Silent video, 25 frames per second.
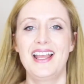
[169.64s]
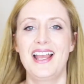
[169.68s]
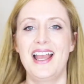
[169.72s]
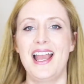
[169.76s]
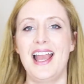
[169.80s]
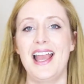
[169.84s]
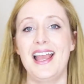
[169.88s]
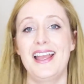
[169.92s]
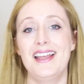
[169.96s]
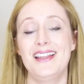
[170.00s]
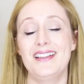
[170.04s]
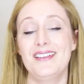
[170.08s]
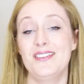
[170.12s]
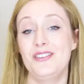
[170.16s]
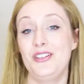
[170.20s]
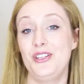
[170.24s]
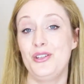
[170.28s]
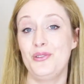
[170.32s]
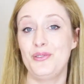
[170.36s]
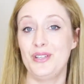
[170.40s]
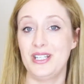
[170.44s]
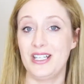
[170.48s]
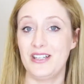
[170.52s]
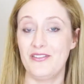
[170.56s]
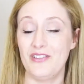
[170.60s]
You
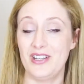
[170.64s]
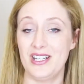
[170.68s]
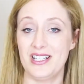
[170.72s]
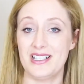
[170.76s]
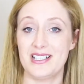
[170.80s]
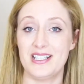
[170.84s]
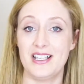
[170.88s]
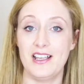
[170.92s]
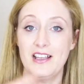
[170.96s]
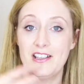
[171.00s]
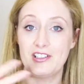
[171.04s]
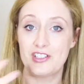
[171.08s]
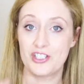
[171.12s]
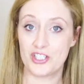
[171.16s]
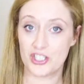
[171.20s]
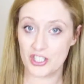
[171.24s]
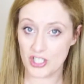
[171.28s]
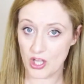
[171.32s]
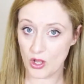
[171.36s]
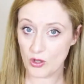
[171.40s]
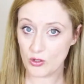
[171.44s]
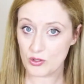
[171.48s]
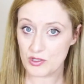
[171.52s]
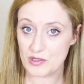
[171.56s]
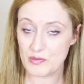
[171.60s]
can give it a
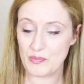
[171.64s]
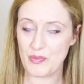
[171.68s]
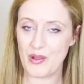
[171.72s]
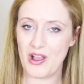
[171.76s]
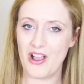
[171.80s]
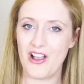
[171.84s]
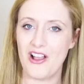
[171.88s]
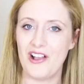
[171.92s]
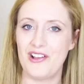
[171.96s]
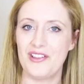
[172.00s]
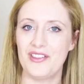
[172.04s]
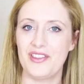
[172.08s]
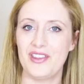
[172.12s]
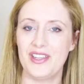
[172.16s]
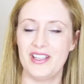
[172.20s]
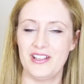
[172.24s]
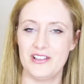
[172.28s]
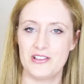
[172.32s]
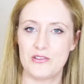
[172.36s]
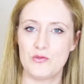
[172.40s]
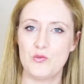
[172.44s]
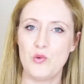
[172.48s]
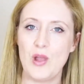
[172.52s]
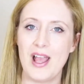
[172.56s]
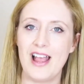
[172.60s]
salt bath
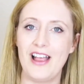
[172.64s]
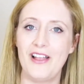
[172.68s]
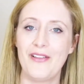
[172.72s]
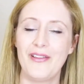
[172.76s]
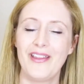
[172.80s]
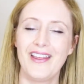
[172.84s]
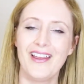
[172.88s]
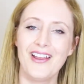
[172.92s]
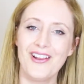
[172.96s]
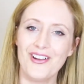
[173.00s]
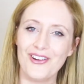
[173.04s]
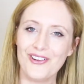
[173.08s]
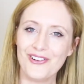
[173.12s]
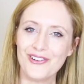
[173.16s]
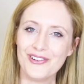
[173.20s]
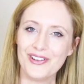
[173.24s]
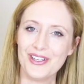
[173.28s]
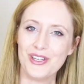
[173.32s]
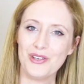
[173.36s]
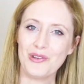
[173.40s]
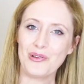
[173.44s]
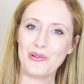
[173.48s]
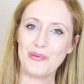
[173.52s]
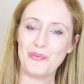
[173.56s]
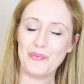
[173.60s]
as well, or
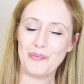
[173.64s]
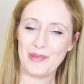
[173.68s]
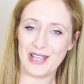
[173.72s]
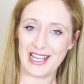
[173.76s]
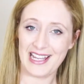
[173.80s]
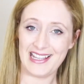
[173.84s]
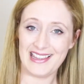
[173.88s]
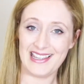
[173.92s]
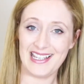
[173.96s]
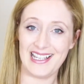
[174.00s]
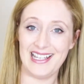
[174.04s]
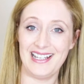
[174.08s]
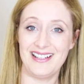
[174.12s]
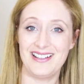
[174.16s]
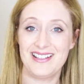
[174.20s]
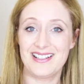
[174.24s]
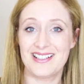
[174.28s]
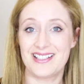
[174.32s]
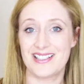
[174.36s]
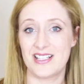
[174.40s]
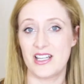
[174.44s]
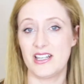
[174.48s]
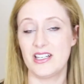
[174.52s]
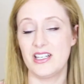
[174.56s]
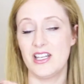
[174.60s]
you can bathe it in the
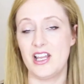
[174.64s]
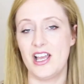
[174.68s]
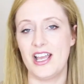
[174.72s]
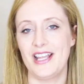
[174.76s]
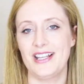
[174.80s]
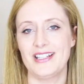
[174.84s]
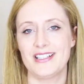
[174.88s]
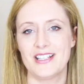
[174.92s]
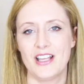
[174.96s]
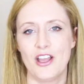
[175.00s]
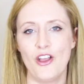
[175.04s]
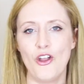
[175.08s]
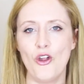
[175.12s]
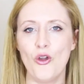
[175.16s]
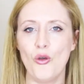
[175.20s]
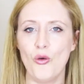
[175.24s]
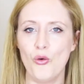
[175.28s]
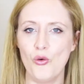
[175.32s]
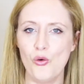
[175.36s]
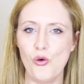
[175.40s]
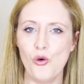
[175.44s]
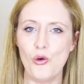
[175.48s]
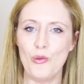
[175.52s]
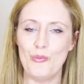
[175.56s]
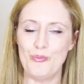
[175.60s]
sunlight
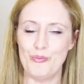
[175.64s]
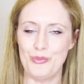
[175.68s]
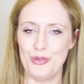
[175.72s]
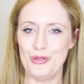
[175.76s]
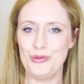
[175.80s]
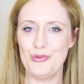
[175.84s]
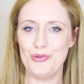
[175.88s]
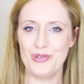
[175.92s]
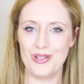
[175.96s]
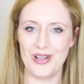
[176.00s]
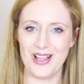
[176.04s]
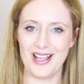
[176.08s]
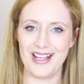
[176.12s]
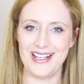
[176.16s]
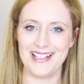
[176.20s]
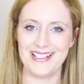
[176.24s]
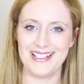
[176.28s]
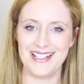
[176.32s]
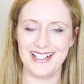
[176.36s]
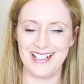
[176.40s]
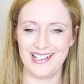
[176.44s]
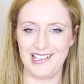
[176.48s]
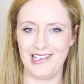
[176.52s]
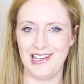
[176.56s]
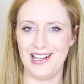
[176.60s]
or moonlight
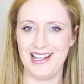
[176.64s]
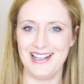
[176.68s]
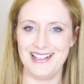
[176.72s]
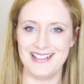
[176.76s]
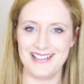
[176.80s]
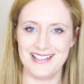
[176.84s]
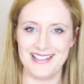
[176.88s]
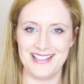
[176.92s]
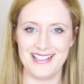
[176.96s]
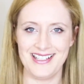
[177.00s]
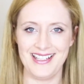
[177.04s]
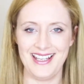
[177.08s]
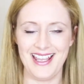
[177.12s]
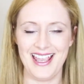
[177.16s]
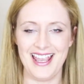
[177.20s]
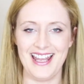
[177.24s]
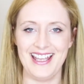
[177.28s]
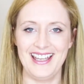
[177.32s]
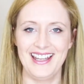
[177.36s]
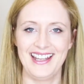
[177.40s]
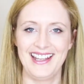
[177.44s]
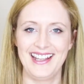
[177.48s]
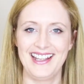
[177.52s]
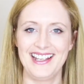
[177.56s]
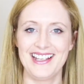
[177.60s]
to cleanse it
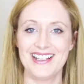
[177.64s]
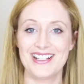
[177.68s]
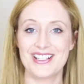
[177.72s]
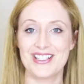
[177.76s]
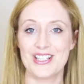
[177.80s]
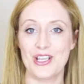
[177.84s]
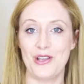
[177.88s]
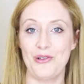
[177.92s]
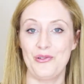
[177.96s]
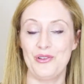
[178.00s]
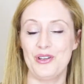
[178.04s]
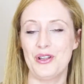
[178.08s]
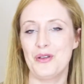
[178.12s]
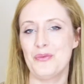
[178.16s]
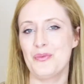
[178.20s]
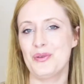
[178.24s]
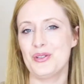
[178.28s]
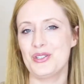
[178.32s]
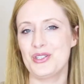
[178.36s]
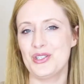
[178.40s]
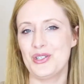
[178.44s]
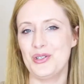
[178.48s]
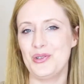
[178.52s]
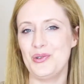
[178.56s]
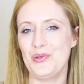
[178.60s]
again. So number
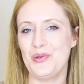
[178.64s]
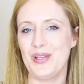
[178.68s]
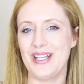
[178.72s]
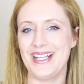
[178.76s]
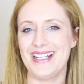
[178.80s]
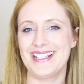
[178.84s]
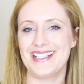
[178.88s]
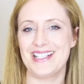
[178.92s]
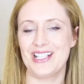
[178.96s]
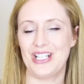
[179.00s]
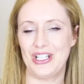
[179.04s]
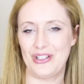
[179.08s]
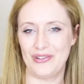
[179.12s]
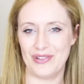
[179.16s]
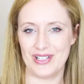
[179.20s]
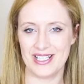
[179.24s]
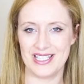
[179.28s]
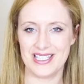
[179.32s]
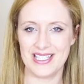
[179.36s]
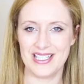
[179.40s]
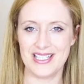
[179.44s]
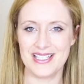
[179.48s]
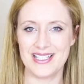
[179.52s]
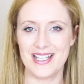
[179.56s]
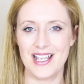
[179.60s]
two is that
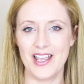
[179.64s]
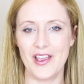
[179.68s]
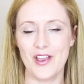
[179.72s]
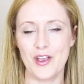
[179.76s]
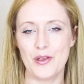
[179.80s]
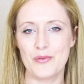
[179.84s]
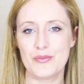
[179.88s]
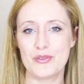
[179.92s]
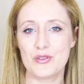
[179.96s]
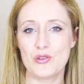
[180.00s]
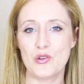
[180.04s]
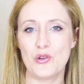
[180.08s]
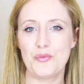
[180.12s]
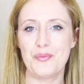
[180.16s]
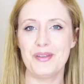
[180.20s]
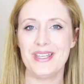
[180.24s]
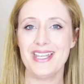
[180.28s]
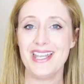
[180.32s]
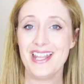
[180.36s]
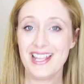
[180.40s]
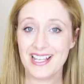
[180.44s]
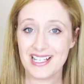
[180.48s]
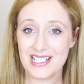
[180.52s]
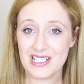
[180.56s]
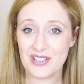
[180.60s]
crystals absorb
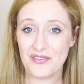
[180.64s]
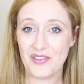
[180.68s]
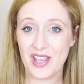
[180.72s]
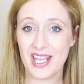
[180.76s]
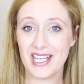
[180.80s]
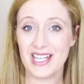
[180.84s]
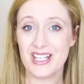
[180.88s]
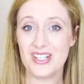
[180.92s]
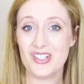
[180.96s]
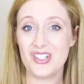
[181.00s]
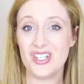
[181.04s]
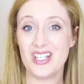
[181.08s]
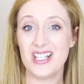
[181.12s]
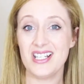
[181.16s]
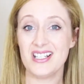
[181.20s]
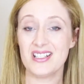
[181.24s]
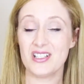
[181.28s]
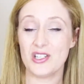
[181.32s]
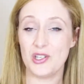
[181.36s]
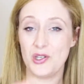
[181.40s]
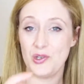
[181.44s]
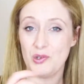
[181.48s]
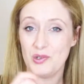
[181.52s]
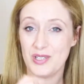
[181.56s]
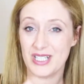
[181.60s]
negative energy,
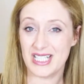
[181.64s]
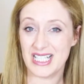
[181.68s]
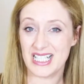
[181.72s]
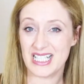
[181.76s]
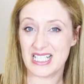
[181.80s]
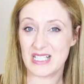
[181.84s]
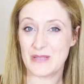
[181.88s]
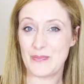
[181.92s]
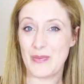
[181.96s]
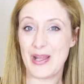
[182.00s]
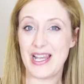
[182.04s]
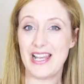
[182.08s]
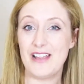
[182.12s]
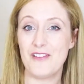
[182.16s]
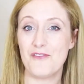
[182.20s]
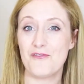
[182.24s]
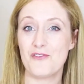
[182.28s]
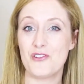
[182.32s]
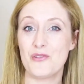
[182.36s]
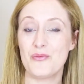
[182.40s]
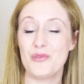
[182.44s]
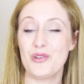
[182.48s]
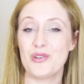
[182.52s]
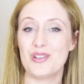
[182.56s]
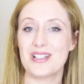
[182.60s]
so you can dispel it
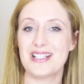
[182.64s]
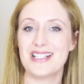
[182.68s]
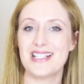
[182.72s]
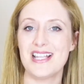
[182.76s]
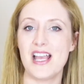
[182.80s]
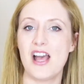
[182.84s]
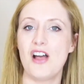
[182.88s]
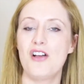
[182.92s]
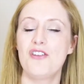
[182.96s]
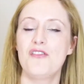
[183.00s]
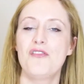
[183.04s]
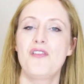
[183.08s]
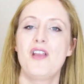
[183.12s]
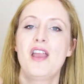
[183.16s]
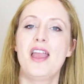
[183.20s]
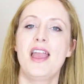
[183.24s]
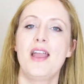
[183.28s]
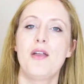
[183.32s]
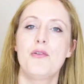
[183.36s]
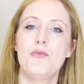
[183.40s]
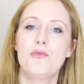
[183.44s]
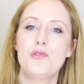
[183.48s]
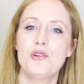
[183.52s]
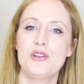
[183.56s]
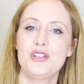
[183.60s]
from yourself,
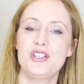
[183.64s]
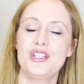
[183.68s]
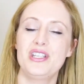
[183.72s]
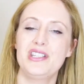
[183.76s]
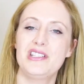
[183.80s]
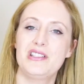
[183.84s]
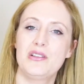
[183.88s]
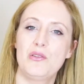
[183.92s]
wash it